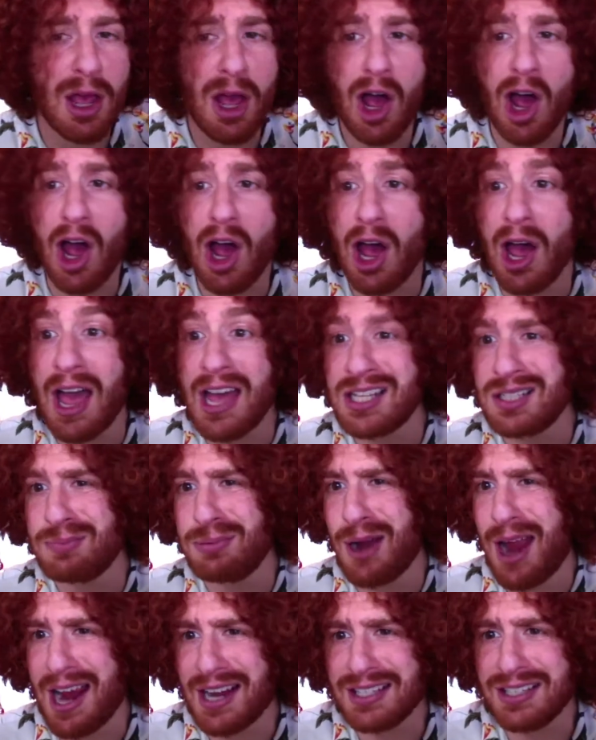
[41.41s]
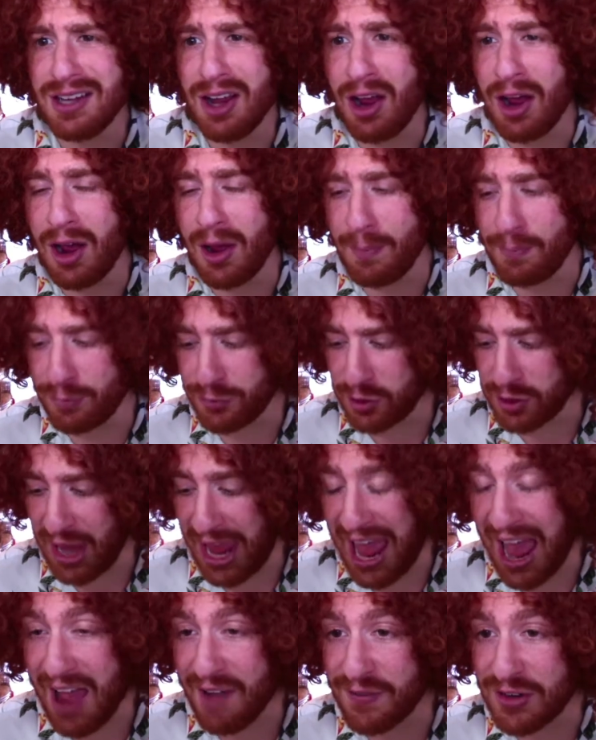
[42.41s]

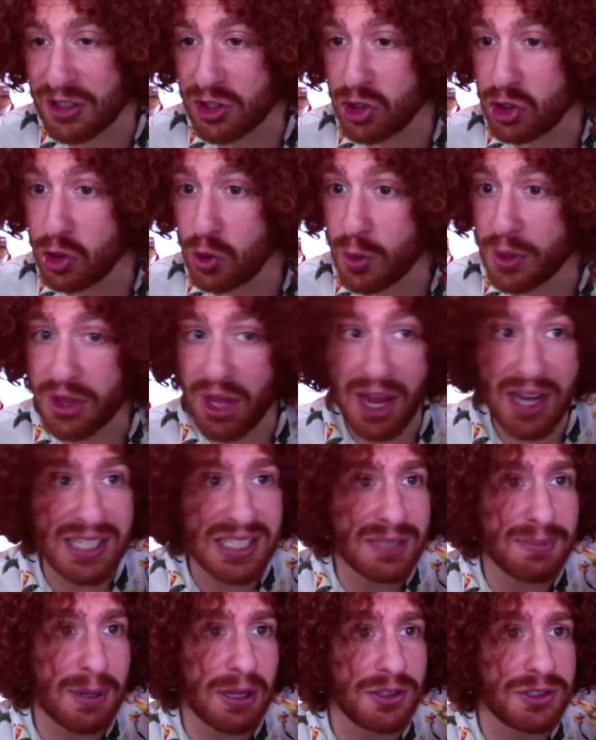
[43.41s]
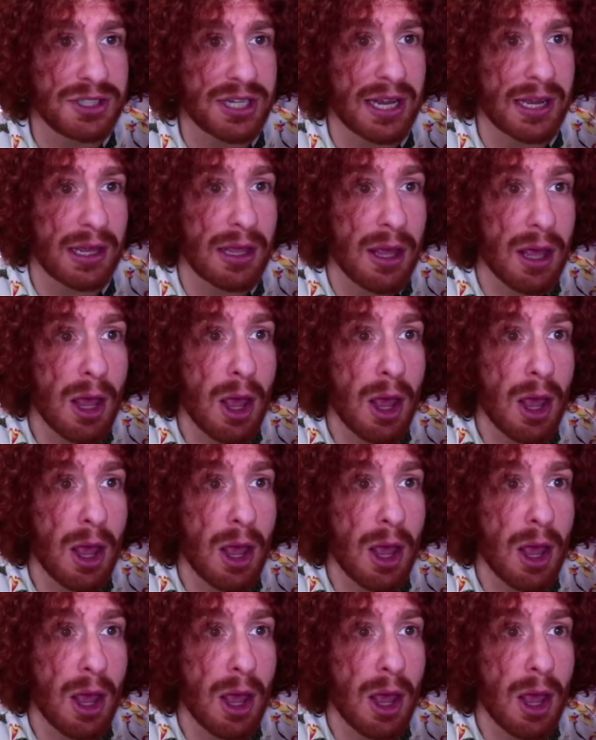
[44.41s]
having to do with ice melting,